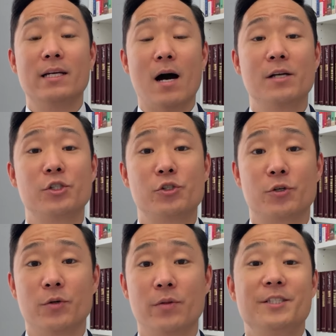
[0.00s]
God's
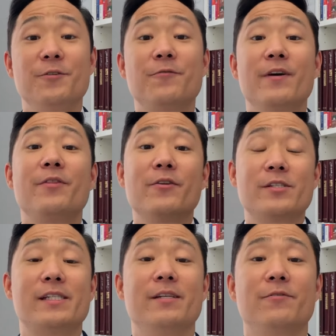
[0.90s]
truth to fit their
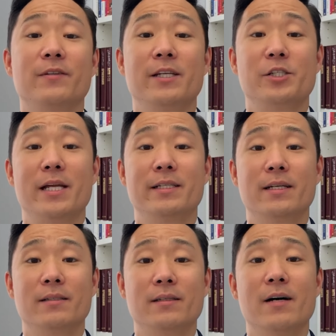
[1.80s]
sinful agenda